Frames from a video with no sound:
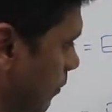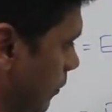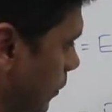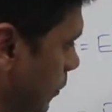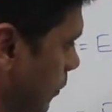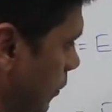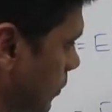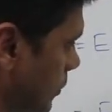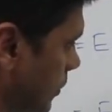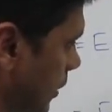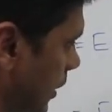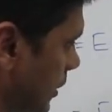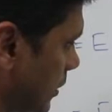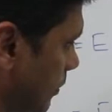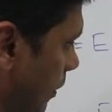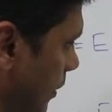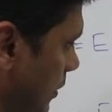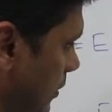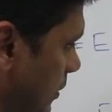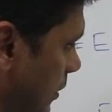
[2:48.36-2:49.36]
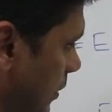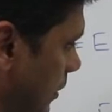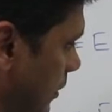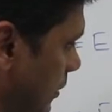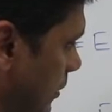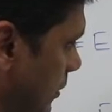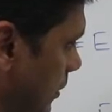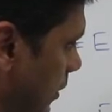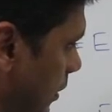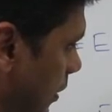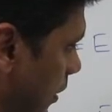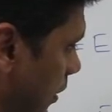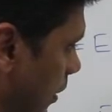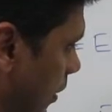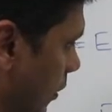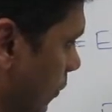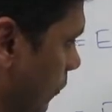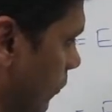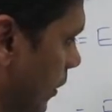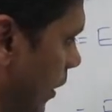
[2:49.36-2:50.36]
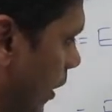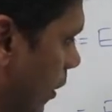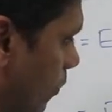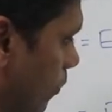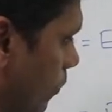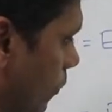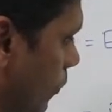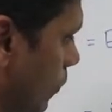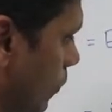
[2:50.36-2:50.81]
because the expenses we have